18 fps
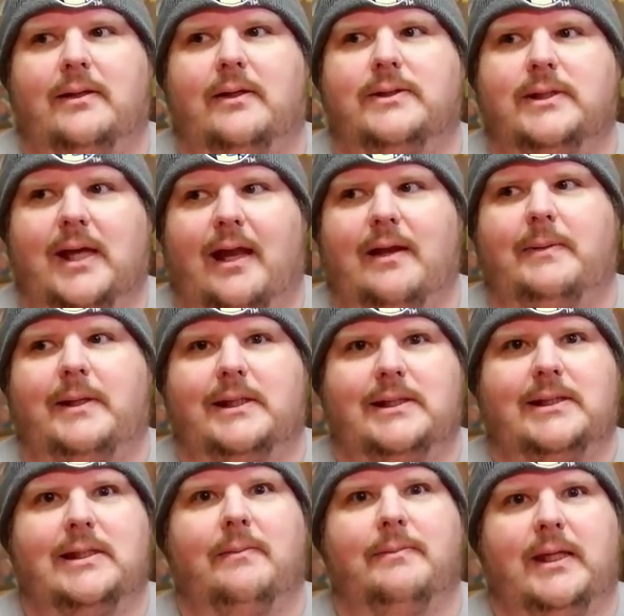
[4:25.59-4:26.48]
There's got to be
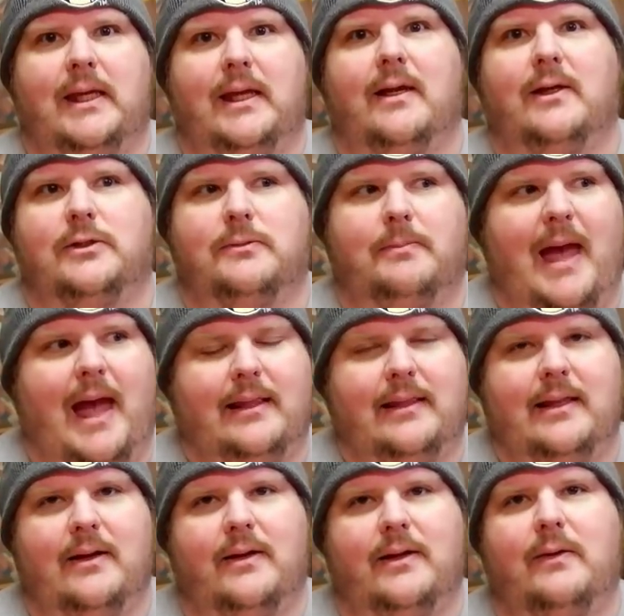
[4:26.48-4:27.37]
something else
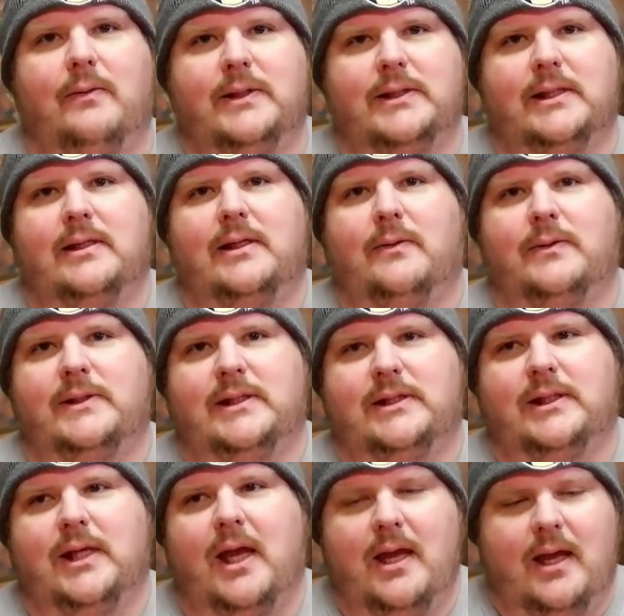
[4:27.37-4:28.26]
back there. And it was, there was
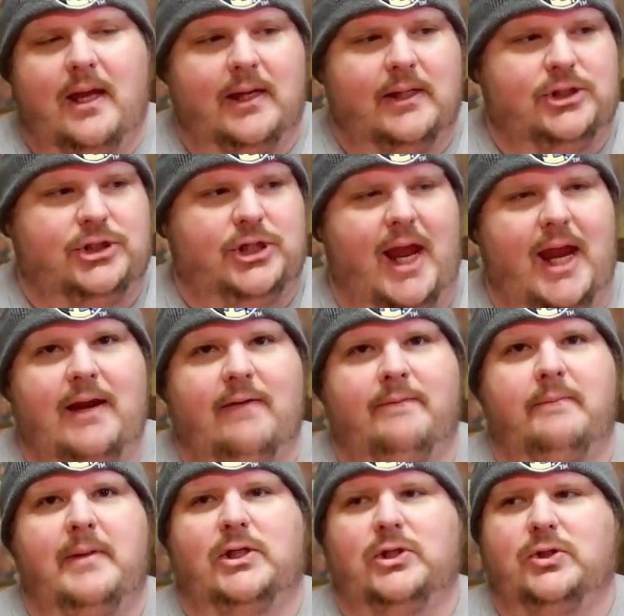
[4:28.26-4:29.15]
this shade
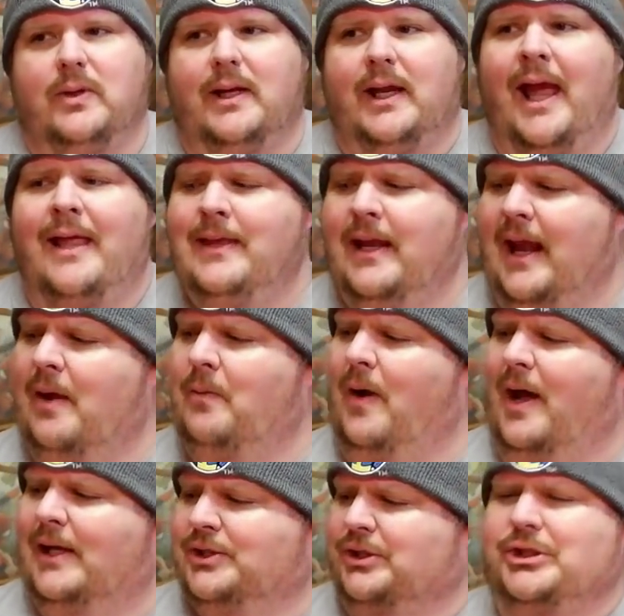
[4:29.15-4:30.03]
of mystery. And then I
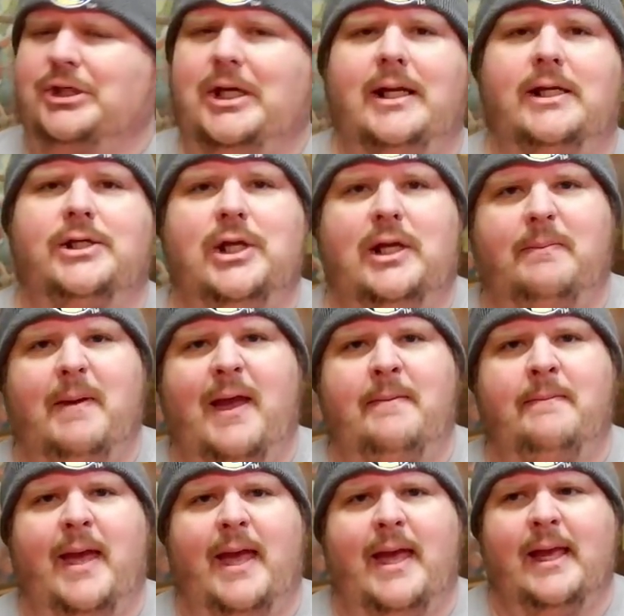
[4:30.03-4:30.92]
watched Chitty Chitty
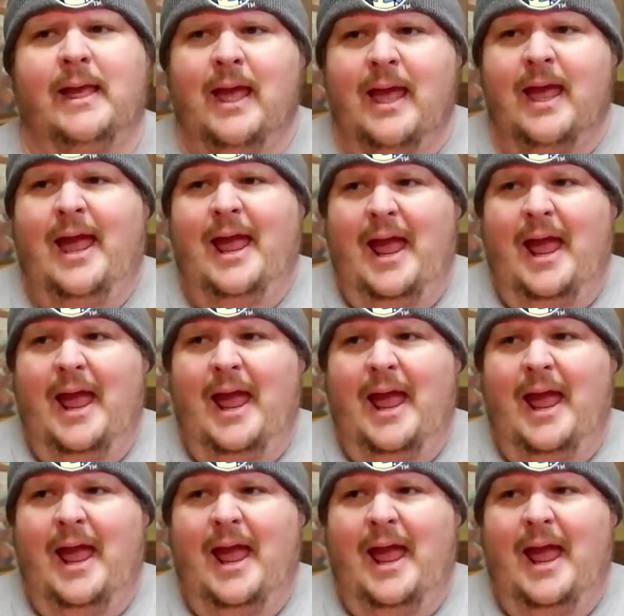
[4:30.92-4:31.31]
Bang Bang,